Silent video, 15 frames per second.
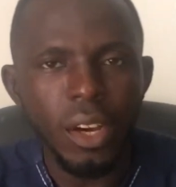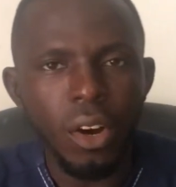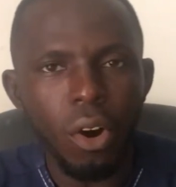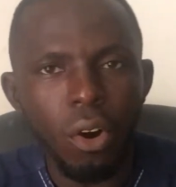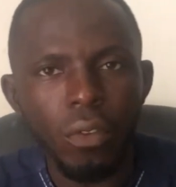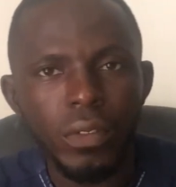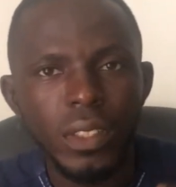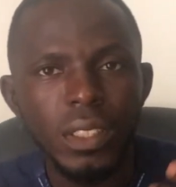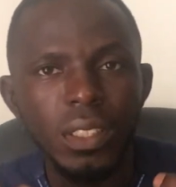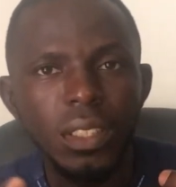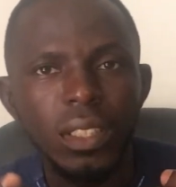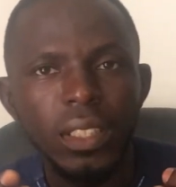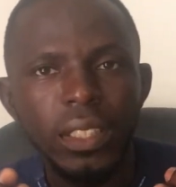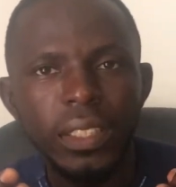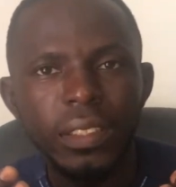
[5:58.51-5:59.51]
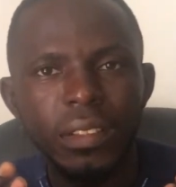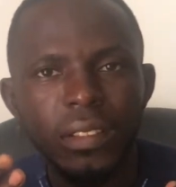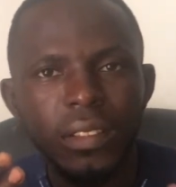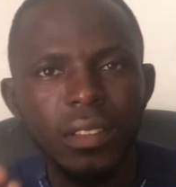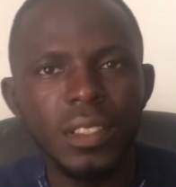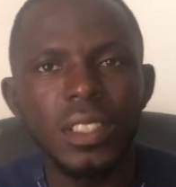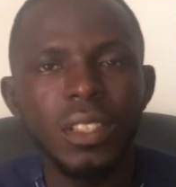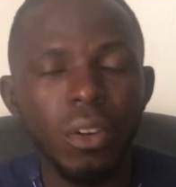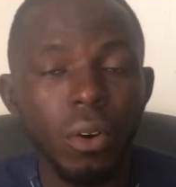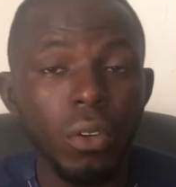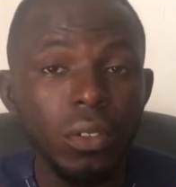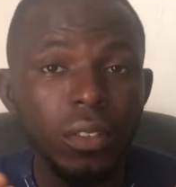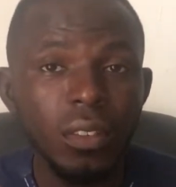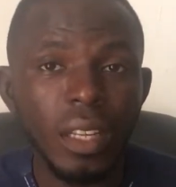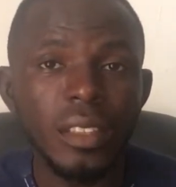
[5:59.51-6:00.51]
of the silk or
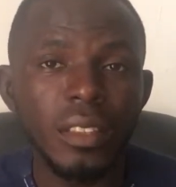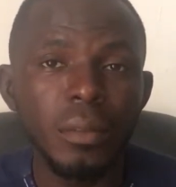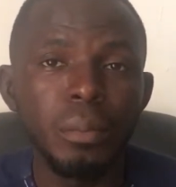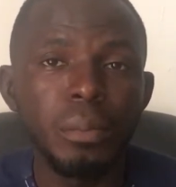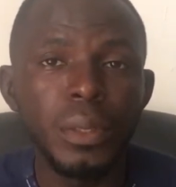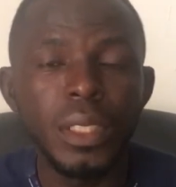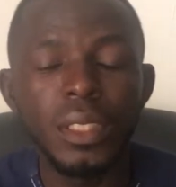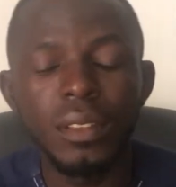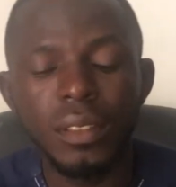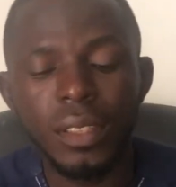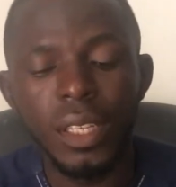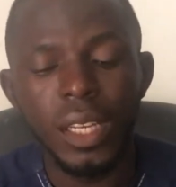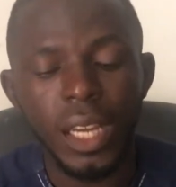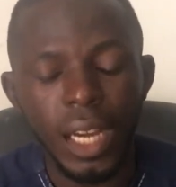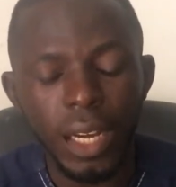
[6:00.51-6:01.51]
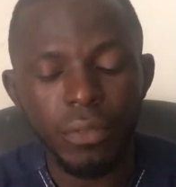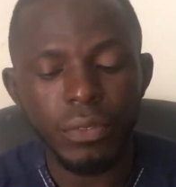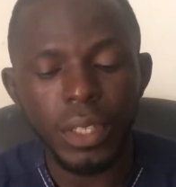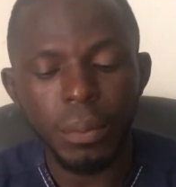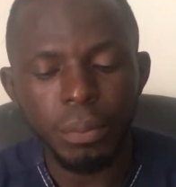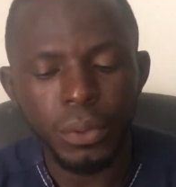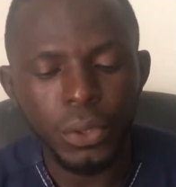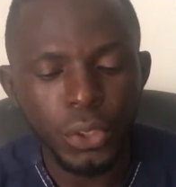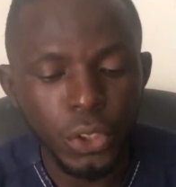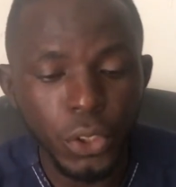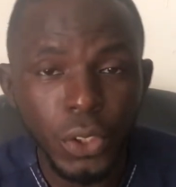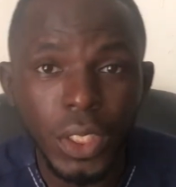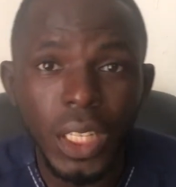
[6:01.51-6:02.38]
satin paint after production.